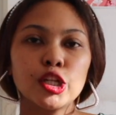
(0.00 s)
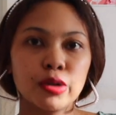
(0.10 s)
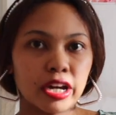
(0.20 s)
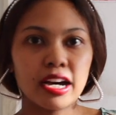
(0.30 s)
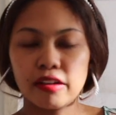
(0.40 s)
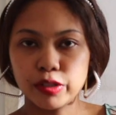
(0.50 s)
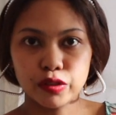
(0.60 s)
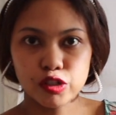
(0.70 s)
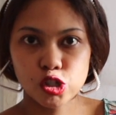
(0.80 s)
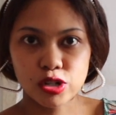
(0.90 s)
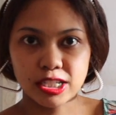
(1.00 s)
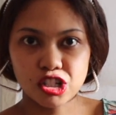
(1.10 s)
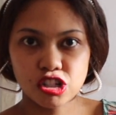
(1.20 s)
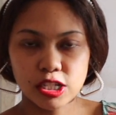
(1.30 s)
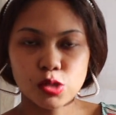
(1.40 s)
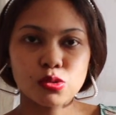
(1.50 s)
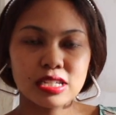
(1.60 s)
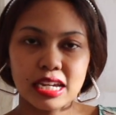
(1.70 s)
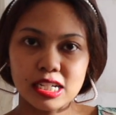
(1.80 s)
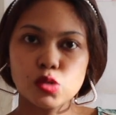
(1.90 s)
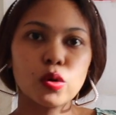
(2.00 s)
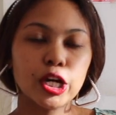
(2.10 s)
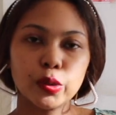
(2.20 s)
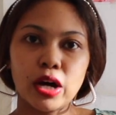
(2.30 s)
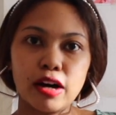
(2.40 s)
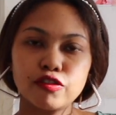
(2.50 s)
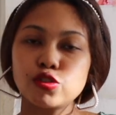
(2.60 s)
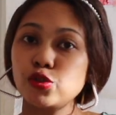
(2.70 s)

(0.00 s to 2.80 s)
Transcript: You gotta have another strategy. So that is why you have